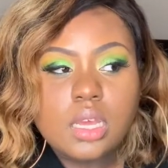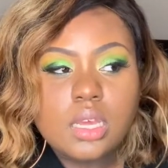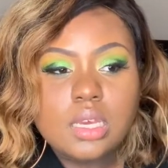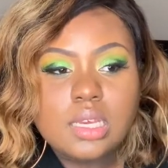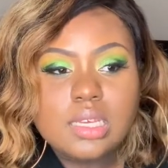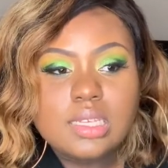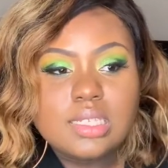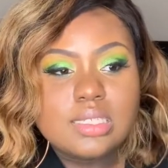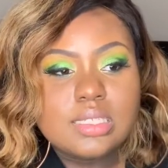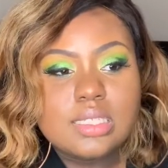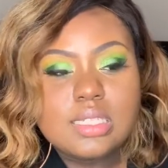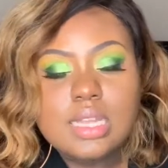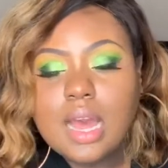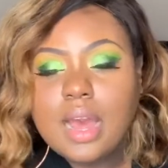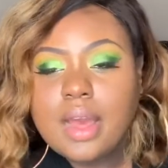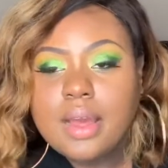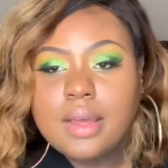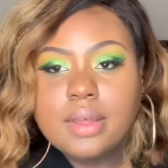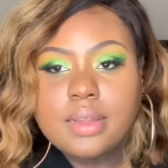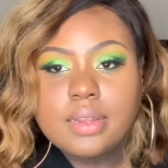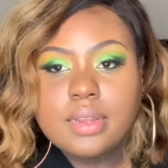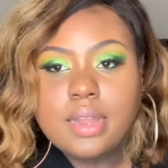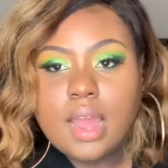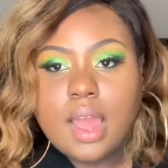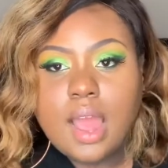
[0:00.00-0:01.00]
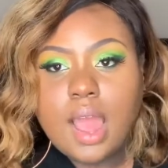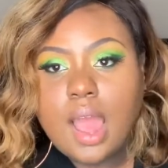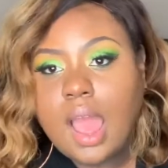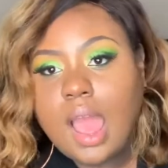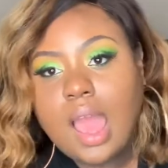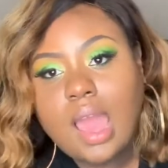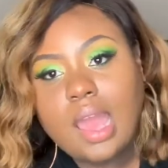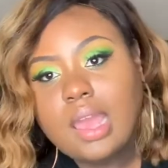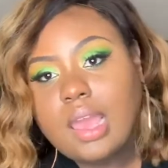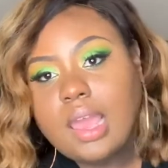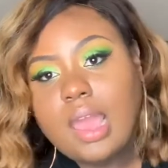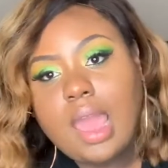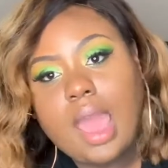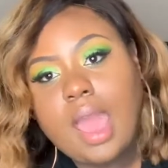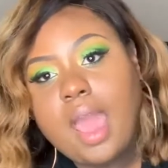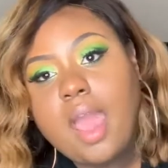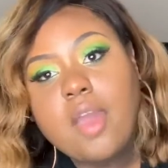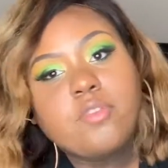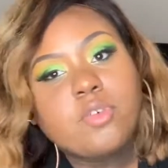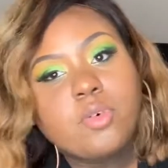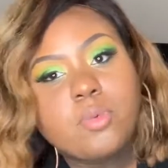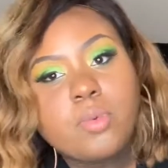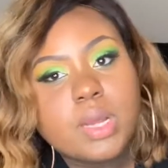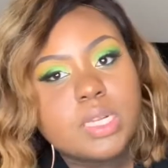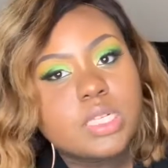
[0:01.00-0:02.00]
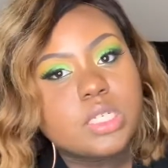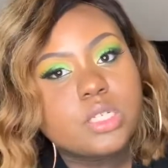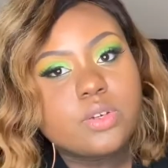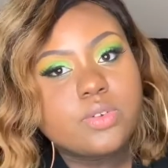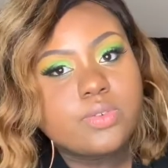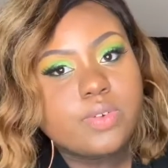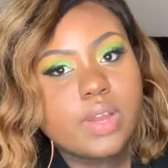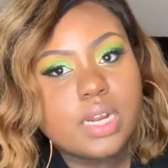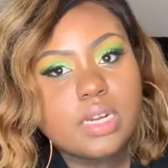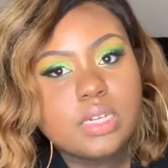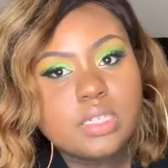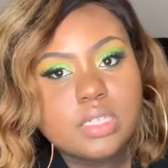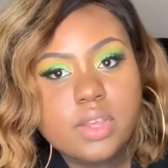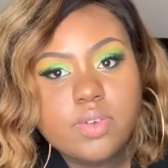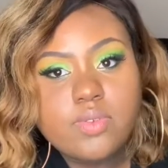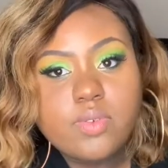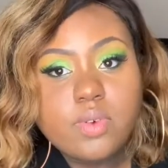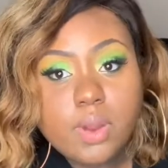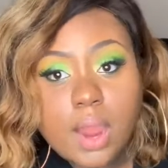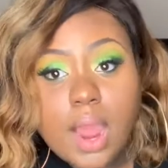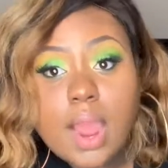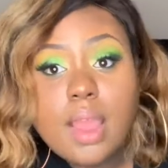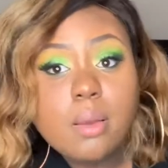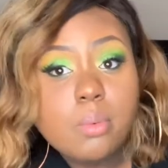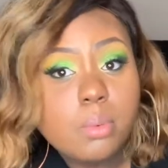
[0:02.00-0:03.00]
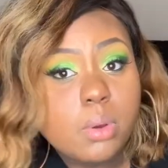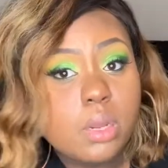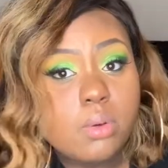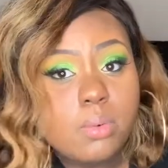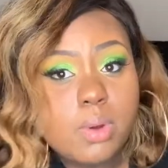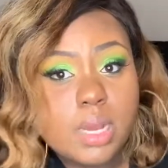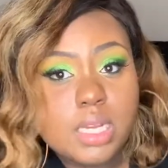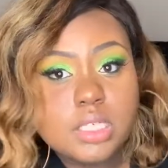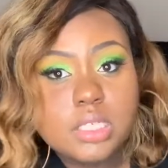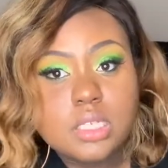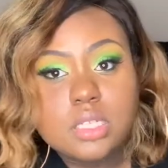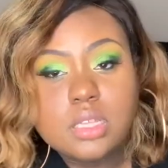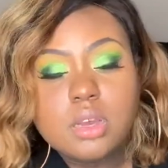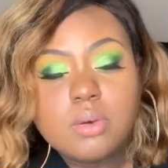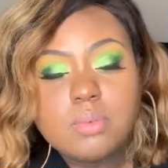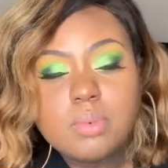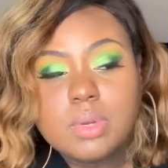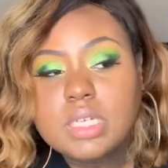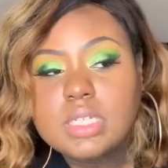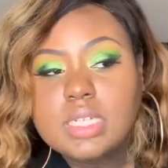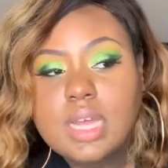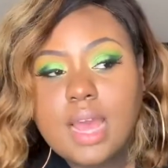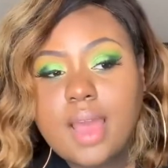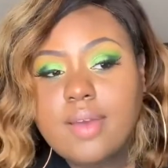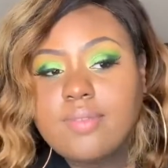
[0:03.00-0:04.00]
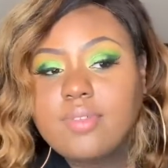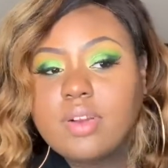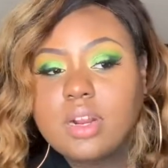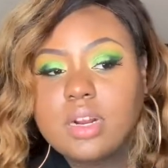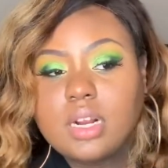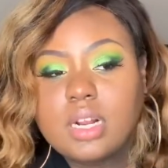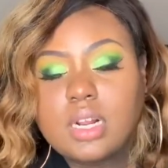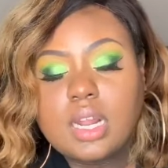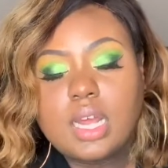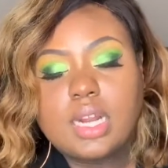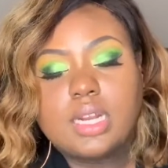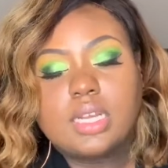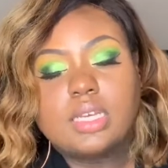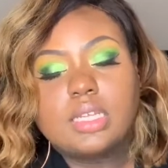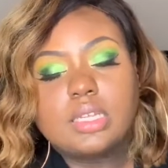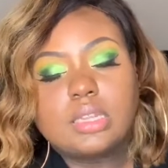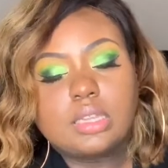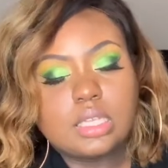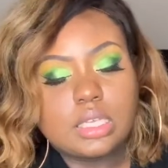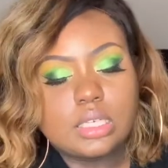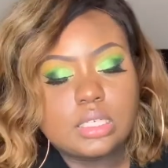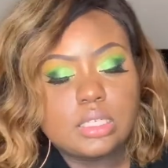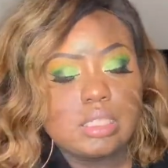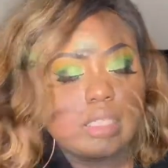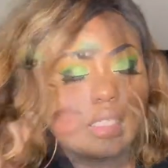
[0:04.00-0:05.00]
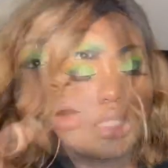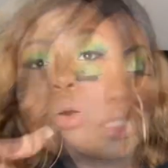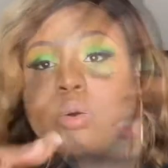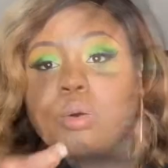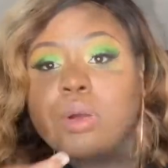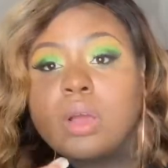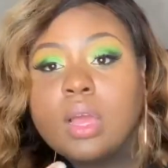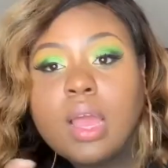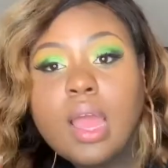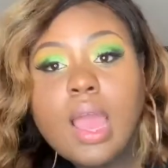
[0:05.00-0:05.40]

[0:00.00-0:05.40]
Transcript: because I, I, I haven't watched Soul Fires ever i am gonna watch it though because i have heard a lot of good things oh